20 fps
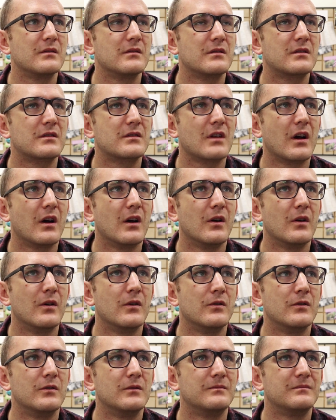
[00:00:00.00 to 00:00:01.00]

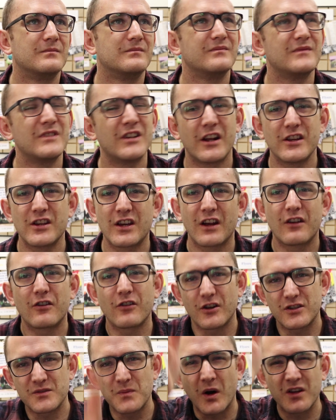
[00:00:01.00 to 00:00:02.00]
So you could
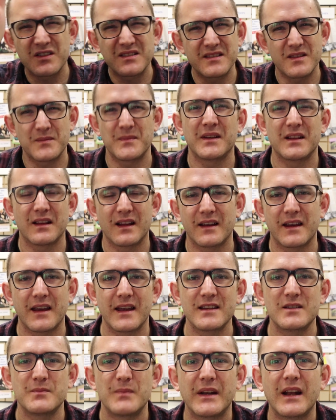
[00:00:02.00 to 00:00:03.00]
grow tomatoes in the middle, I
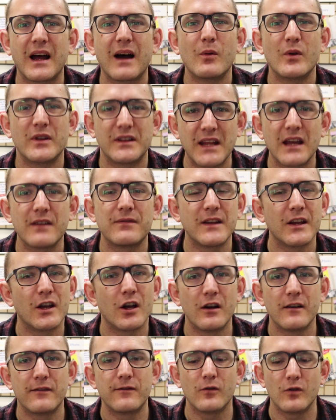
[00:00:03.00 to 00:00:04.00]
guess, but I would definitely
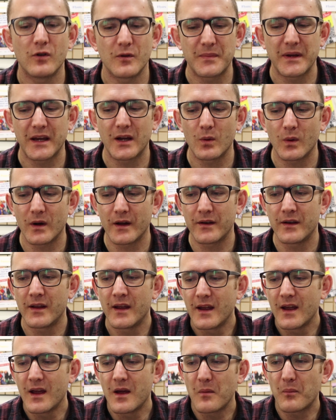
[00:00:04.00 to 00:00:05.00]
go for a bigger one,